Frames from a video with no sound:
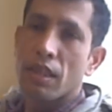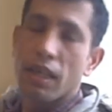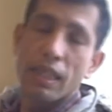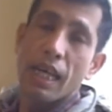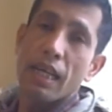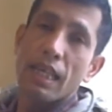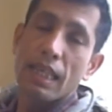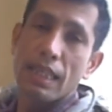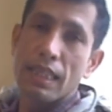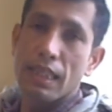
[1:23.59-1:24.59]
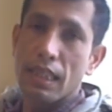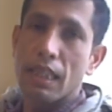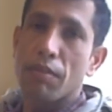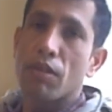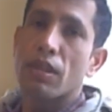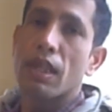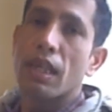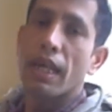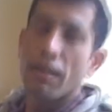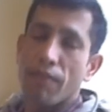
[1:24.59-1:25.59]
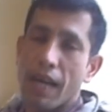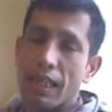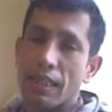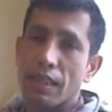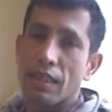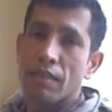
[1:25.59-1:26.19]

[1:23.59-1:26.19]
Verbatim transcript: or they are not concerned about the advice,